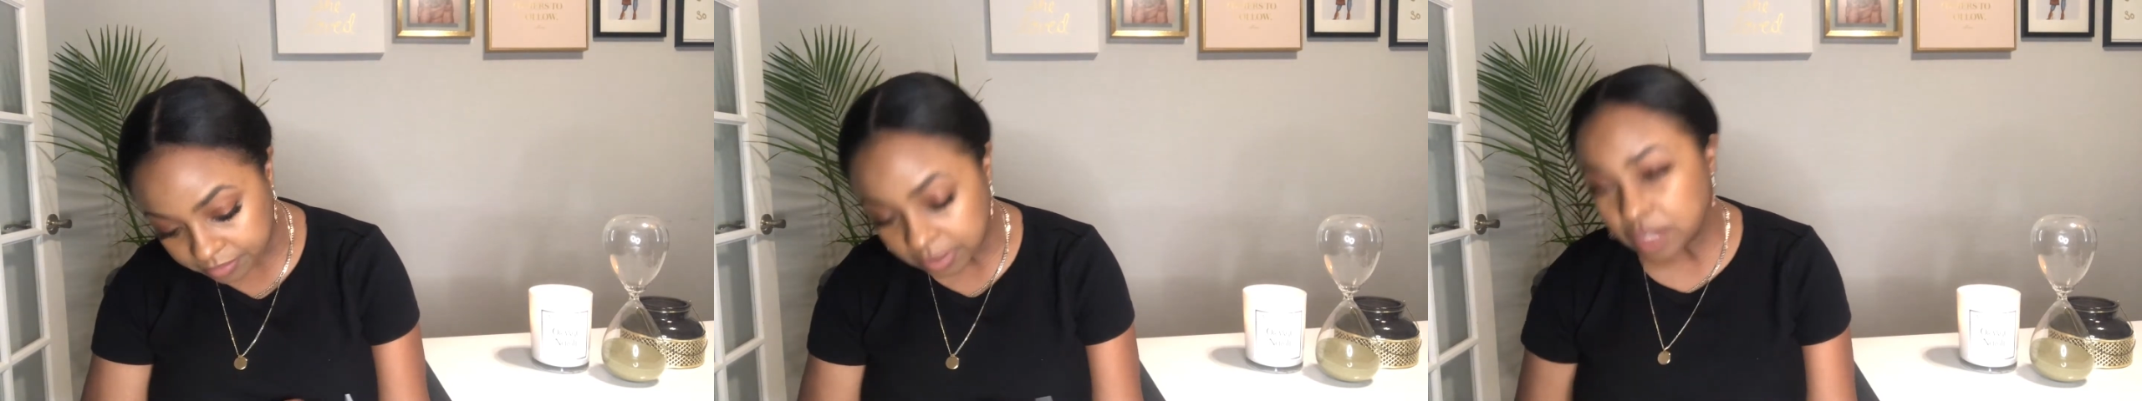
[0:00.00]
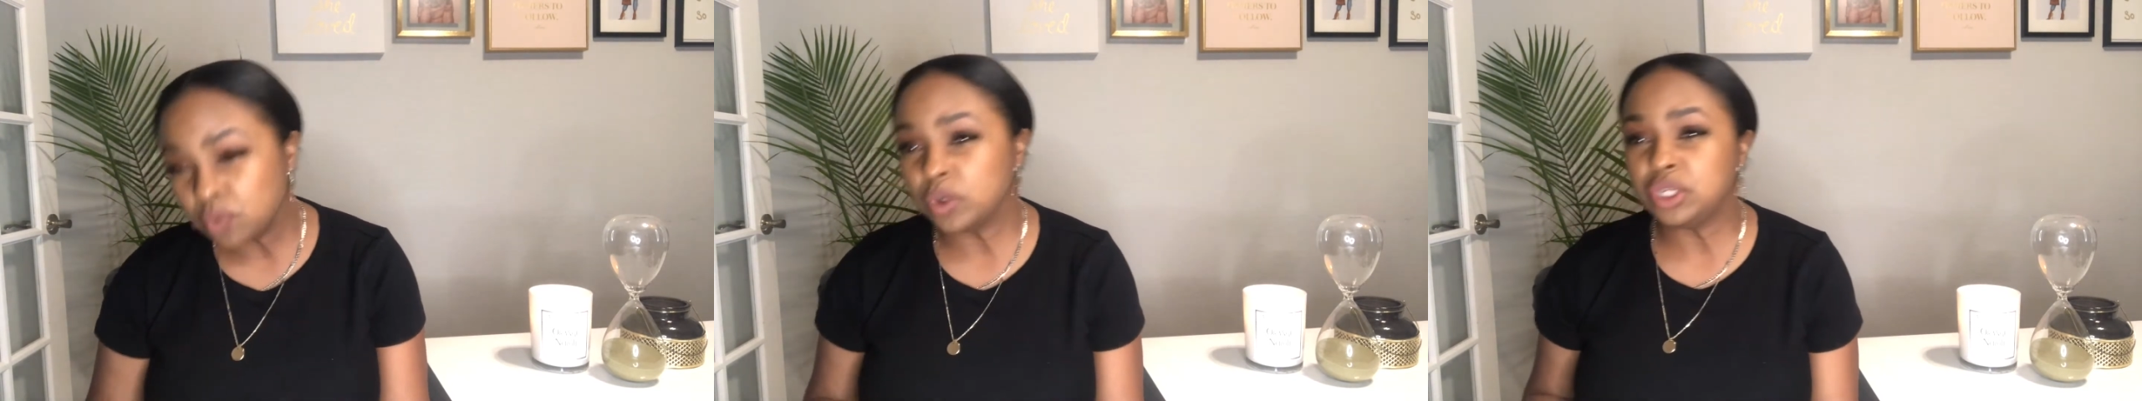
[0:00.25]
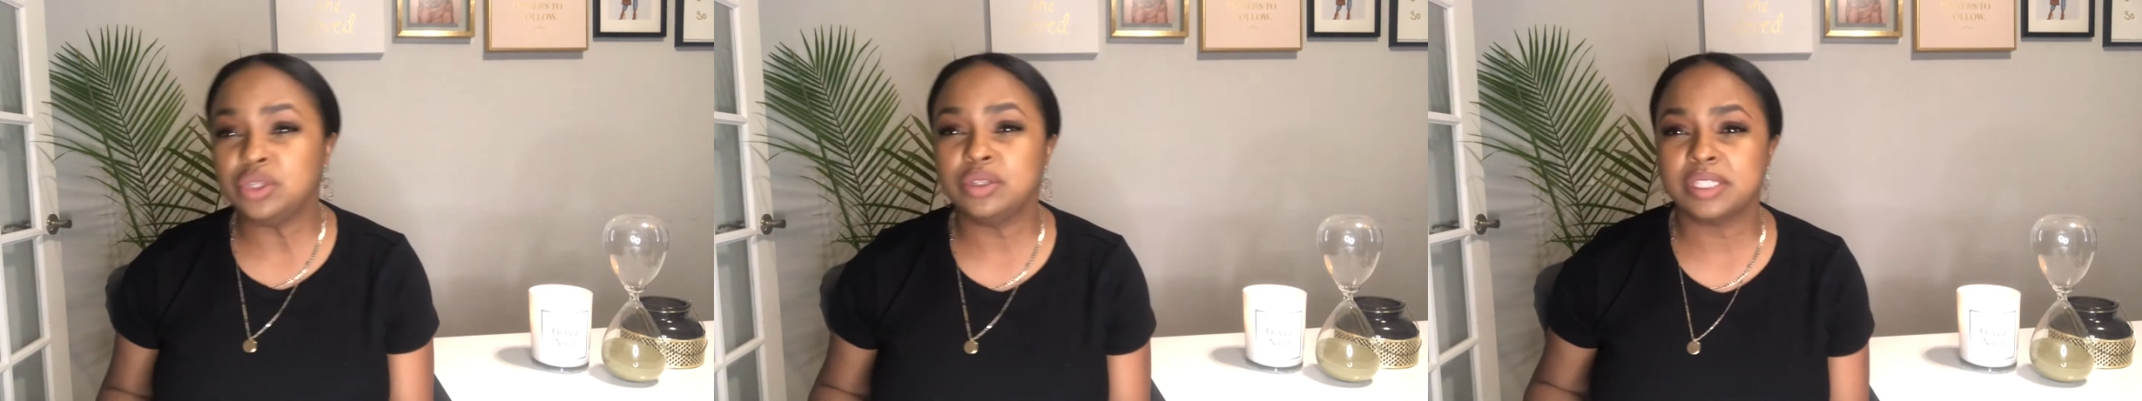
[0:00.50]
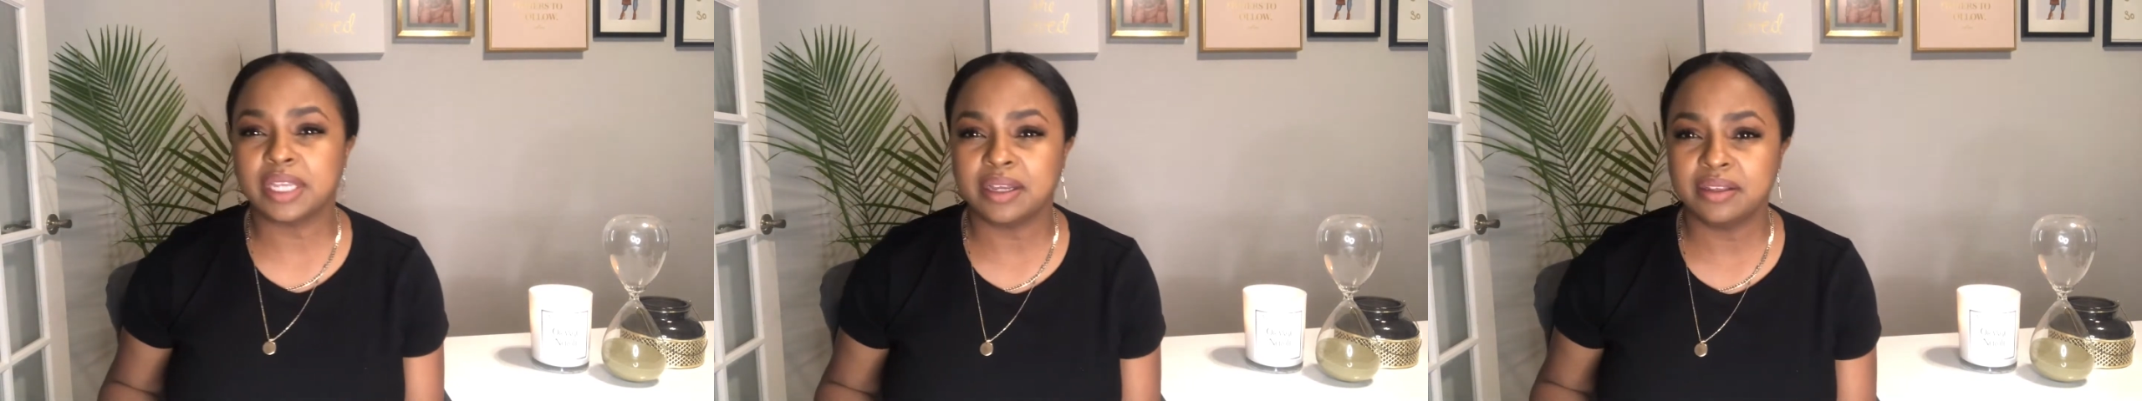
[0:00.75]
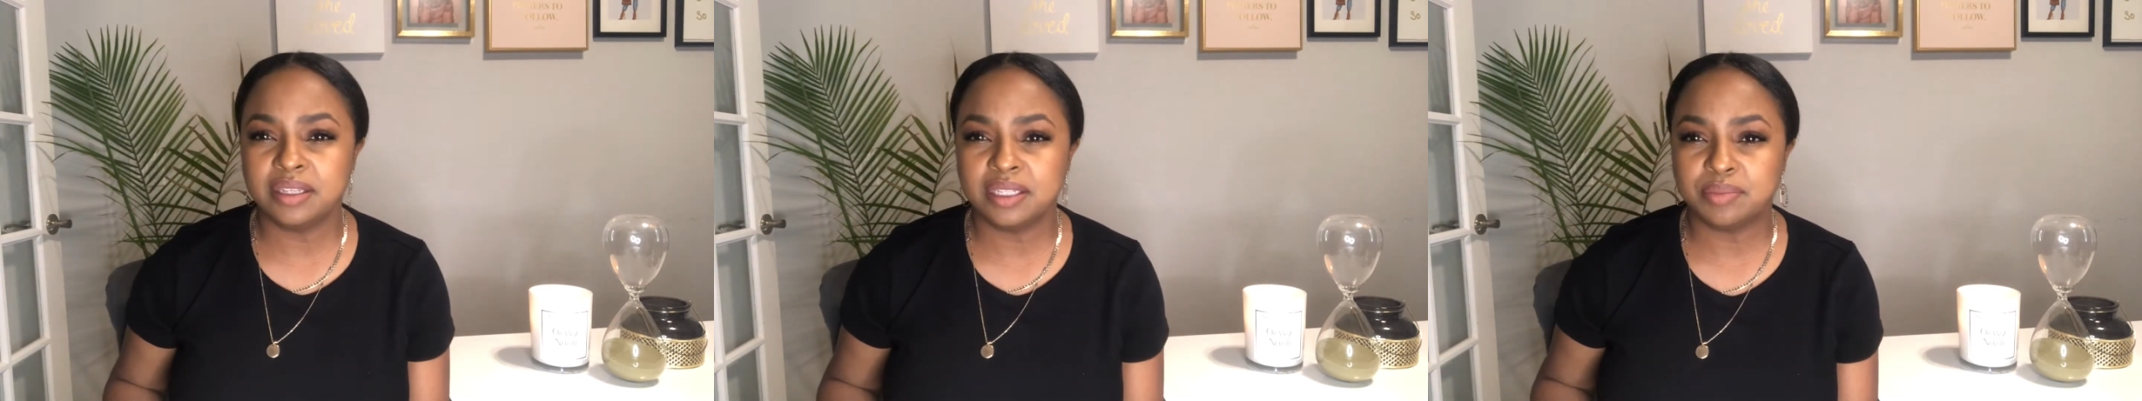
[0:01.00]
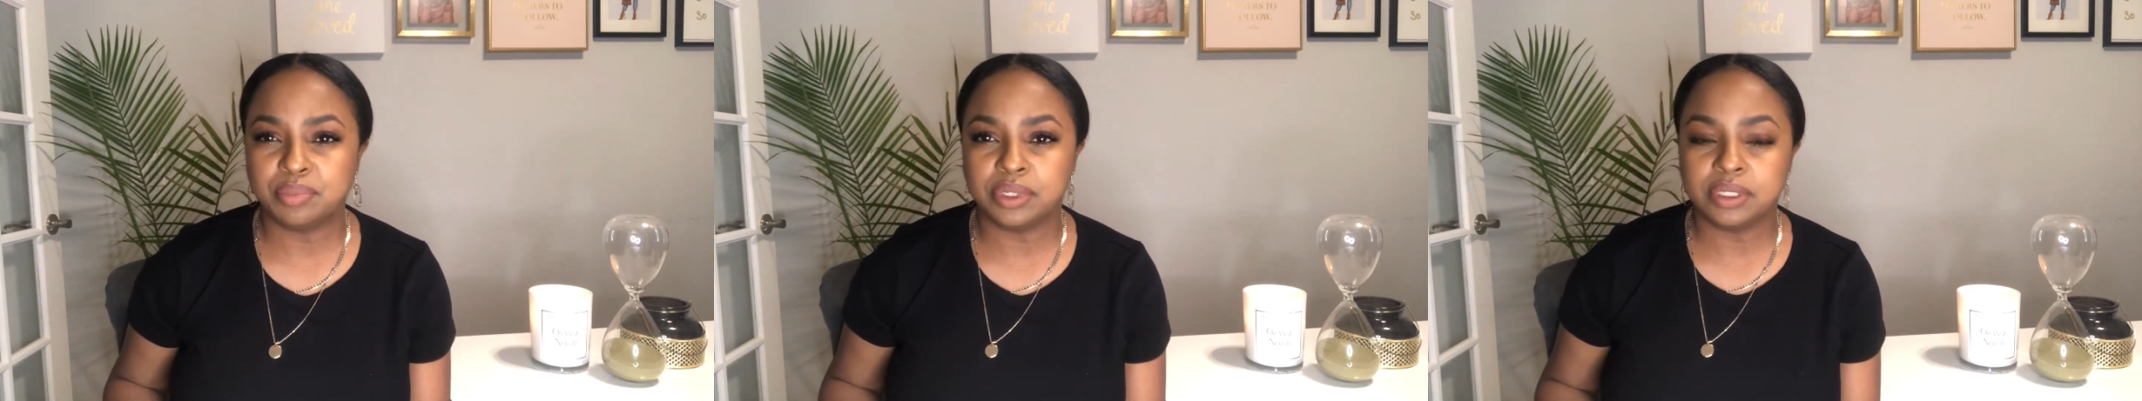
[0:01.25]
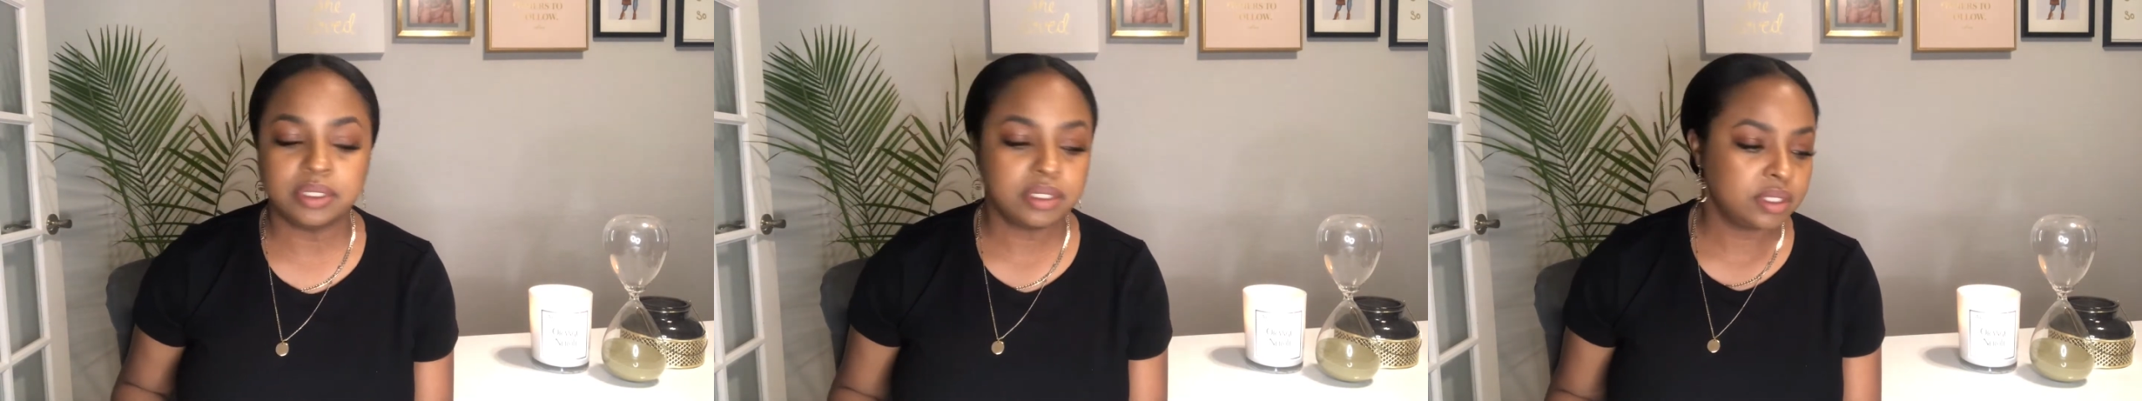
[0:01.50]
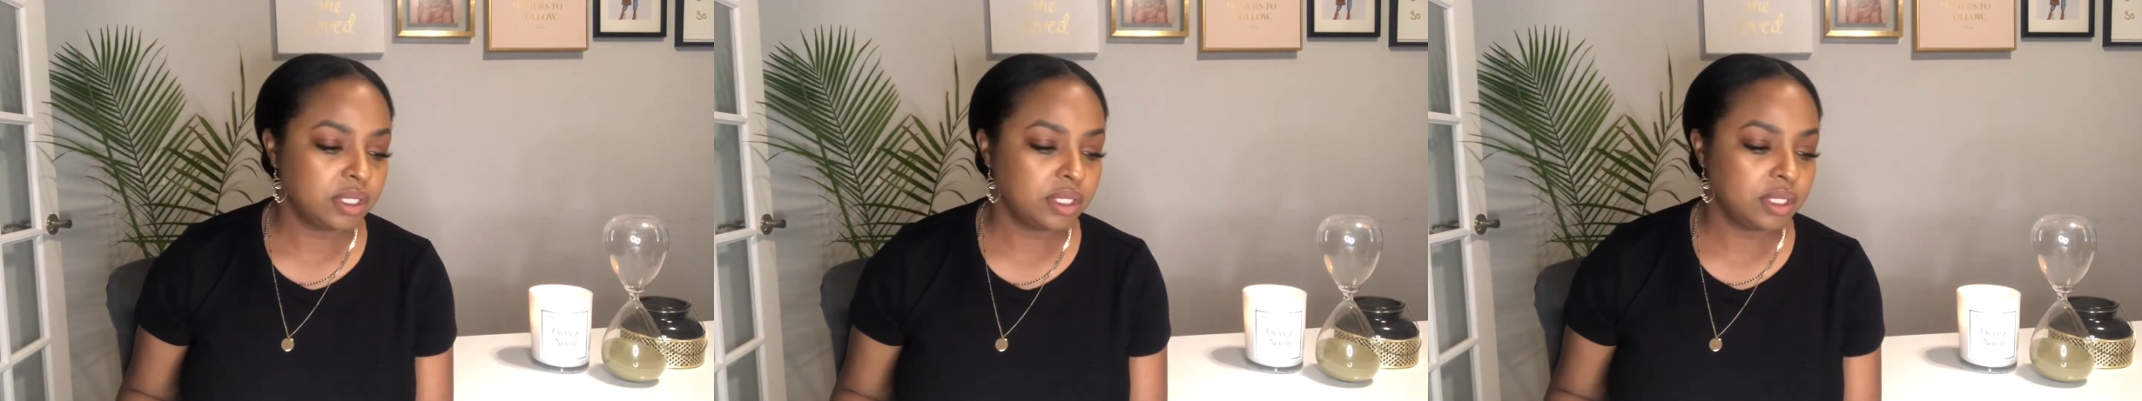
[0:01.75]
when you style these books,